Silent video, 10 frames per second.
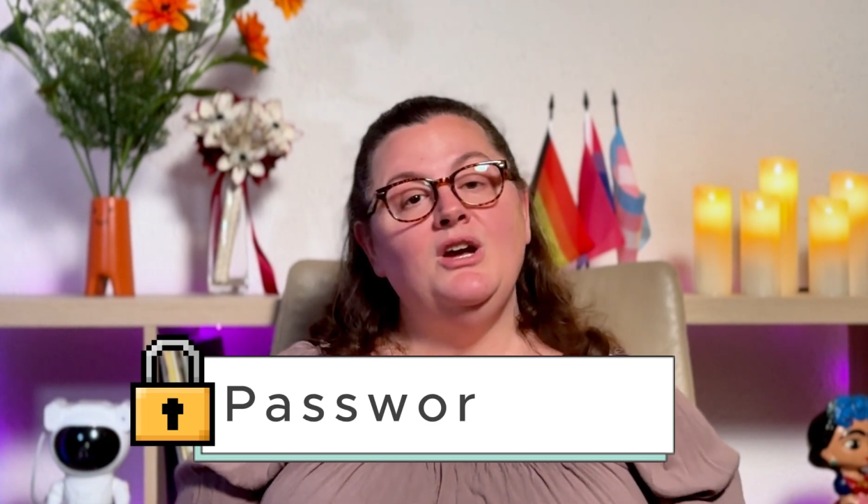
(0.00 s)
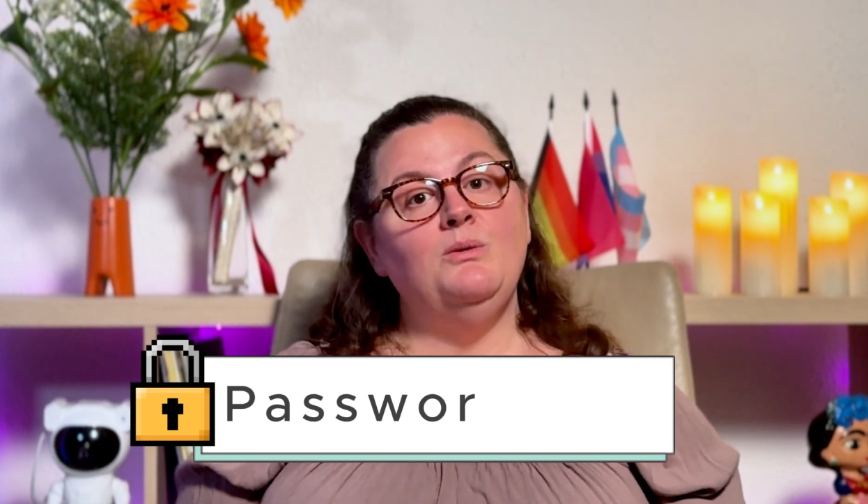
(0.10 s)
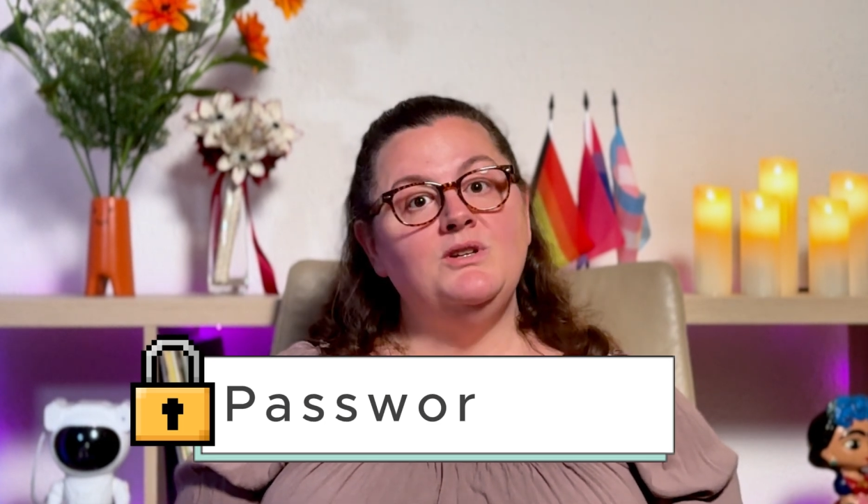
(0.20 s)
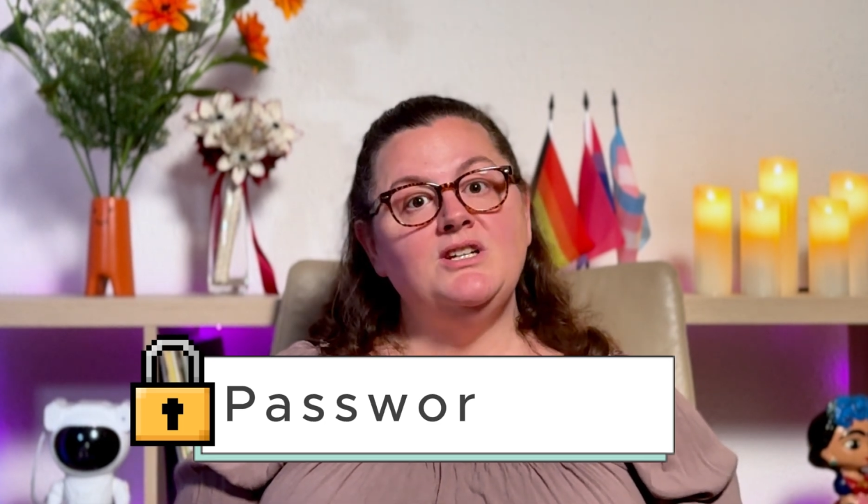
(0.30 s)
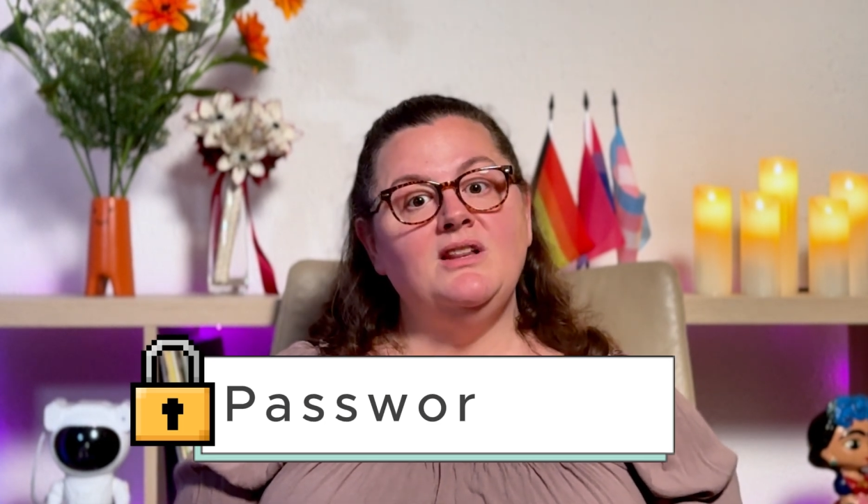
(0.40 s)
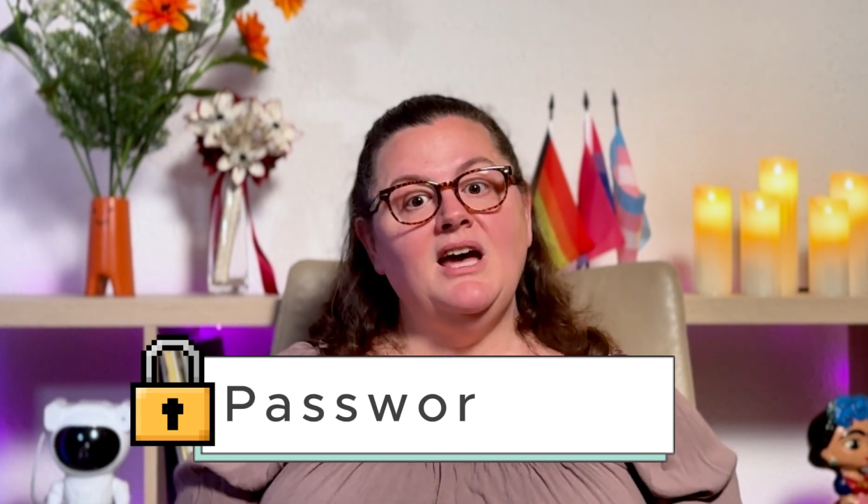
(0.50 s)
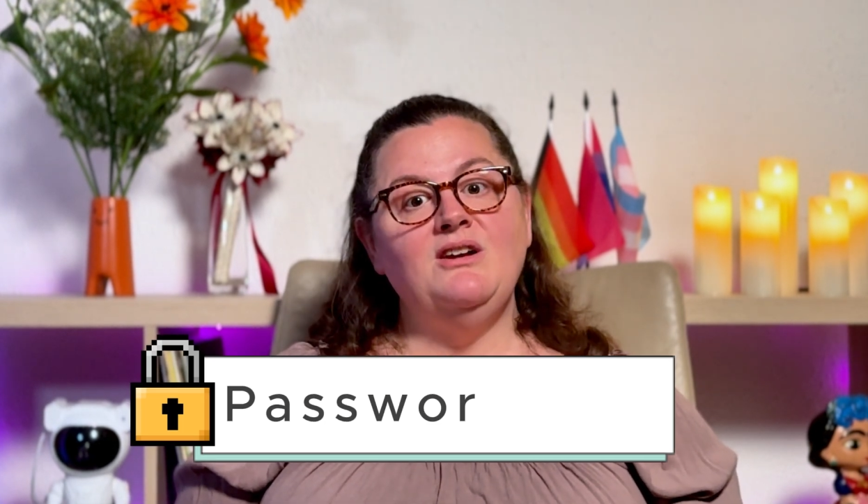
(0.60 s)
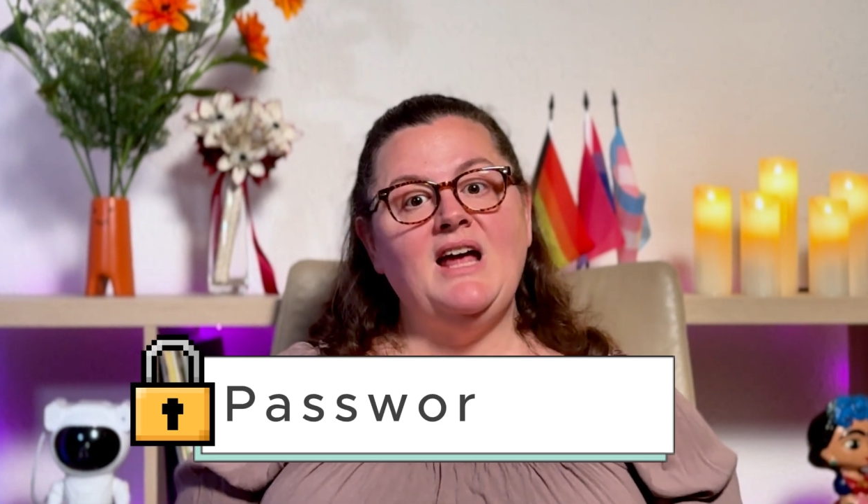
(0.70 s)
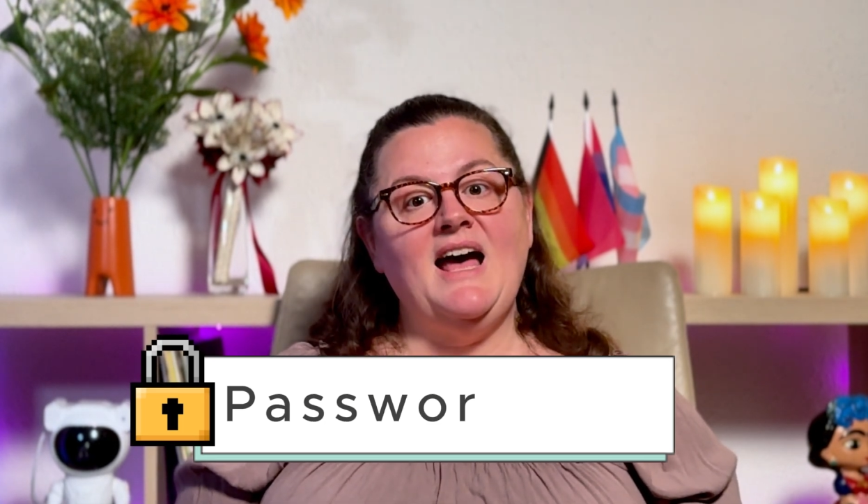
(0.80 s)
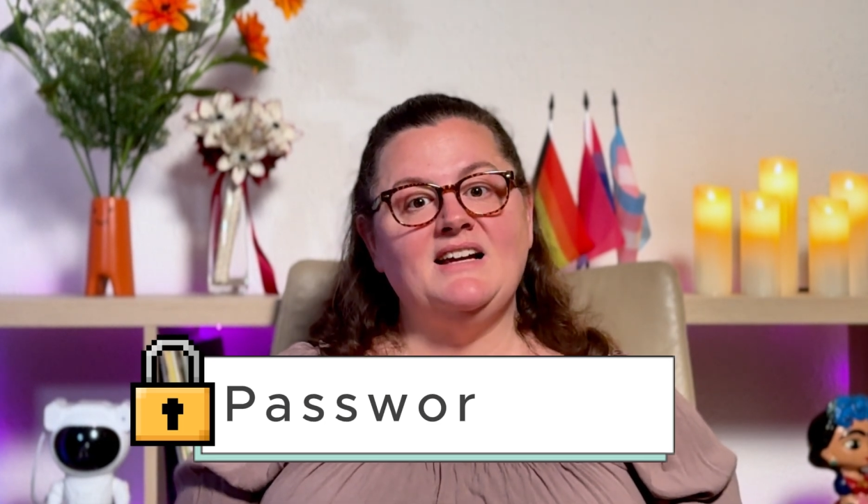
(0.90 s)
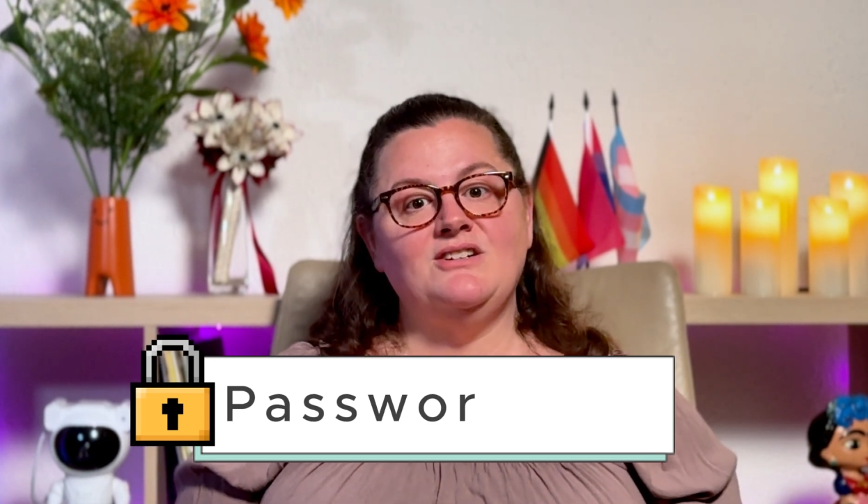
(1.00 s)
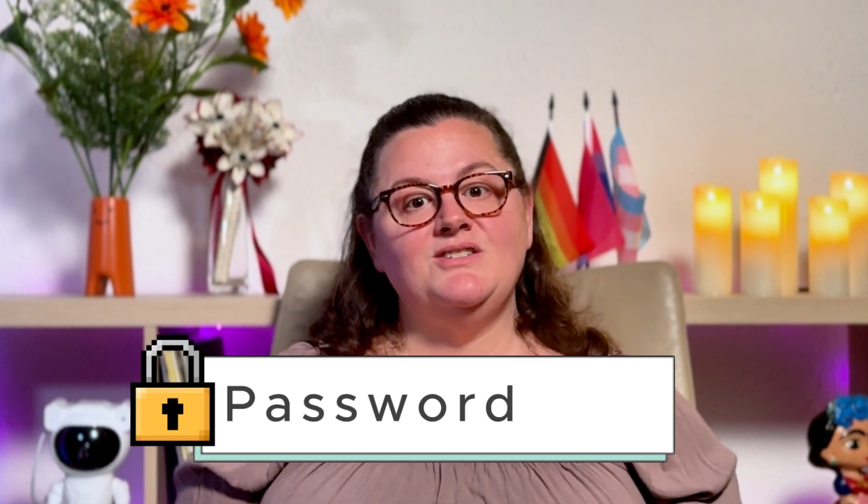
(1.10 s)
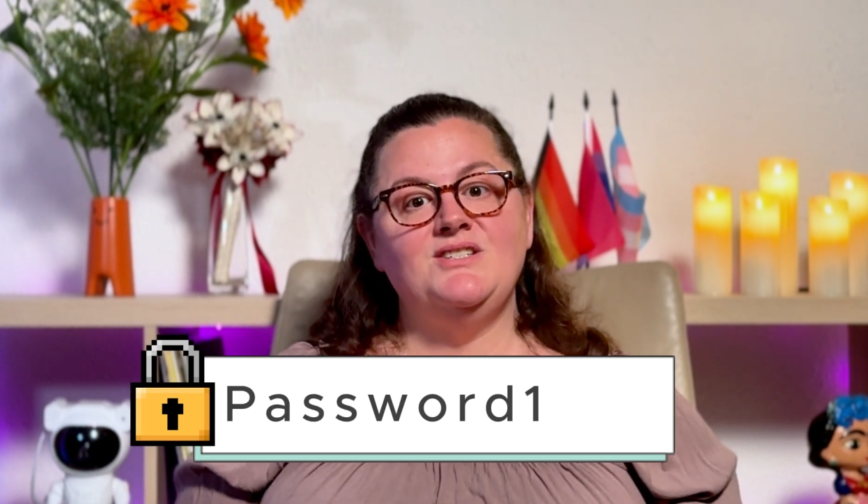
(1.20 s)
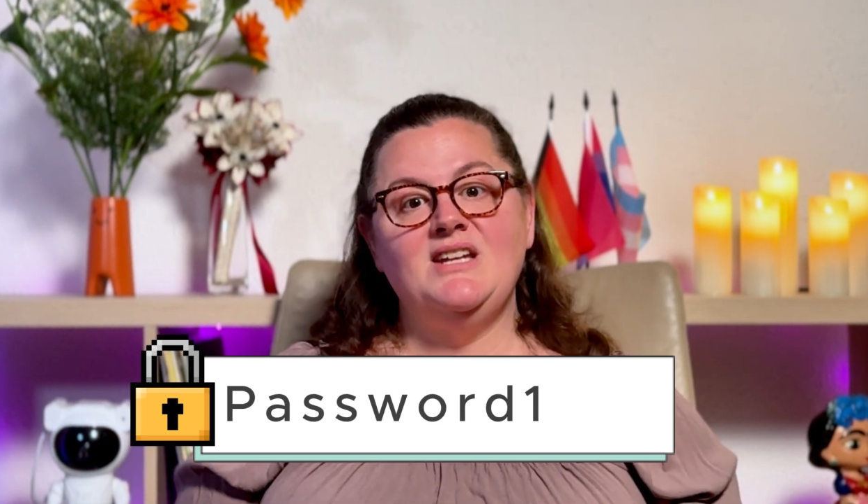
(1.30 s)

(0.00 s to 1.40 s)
which allowed hackers